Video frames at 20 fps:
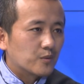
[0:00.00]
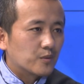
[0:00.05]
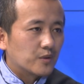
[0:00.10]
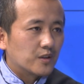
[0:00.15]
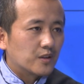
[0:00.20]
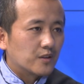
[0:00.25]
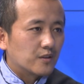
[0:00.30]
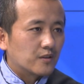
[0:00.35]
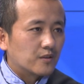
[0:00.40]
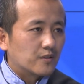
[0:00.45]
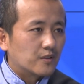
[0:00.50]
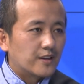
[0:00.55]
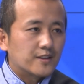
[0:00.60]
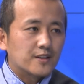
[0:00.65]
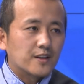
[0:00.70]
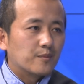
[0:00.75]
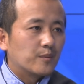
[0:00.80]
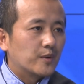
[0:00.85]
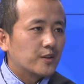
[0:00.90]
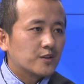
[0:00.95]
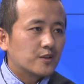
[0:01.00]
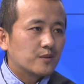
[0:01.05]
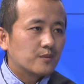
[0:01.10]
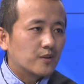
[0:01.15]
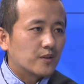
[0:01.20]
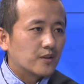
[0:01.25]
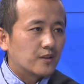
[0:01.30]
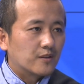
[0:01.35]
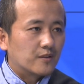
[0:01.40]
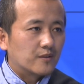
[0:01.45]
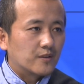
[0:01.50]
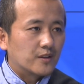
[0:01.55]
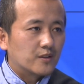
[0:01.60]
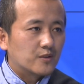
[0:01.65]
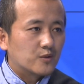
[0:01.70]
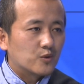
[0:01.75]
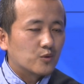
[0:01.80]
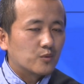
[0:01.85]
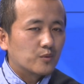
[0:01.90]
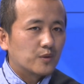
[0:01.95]
we, as I mentioned earlier, right,
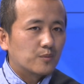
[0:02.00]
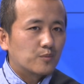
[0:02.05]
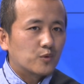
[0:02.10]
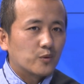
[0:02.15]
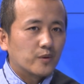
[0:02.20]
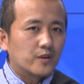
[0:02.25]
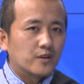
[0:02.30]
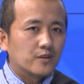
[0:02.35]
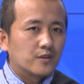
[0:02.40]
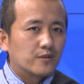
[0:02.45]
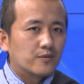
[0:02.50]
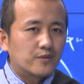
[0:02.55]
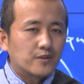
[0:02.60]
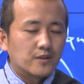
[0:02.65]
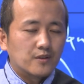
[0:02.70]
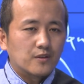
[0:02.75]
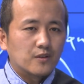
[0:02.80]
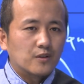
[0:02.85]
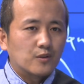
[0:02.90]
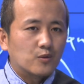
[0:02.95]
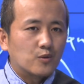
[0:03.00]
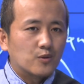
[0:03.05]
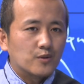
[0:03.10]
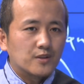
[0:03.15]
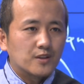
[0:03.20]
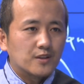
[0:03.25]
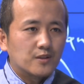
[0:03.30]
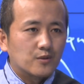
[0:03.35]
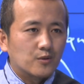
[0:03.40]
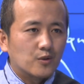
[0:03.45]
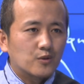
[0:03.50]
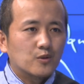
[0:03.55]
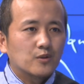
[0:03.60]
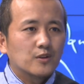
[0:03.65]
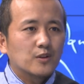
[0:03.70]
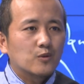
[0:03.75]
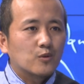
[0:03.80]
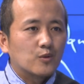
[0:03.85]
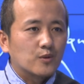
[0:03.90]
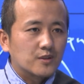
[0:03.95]
so we provide different courses, not
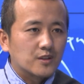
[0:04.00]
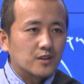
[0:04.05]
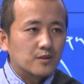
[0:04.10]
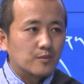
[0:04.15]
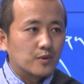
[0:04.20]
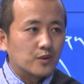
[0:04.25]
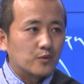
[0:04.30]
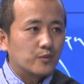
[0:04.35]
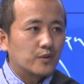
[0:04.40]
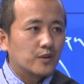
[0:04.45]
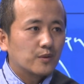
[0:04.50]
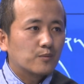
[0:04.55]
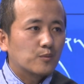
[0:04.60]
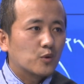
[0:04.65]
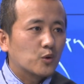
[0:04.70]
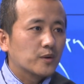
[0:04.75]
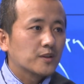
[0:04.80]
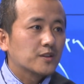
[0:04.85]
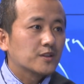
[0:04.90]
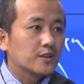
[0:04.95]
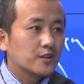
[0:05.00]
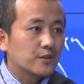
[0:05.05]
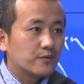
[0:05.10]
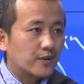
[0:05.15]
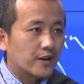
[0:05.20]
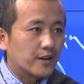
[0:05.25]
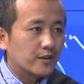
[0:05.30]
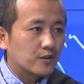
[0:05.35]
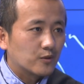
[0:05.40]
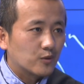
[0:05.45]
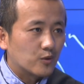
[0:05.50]
only courses, but we provide certified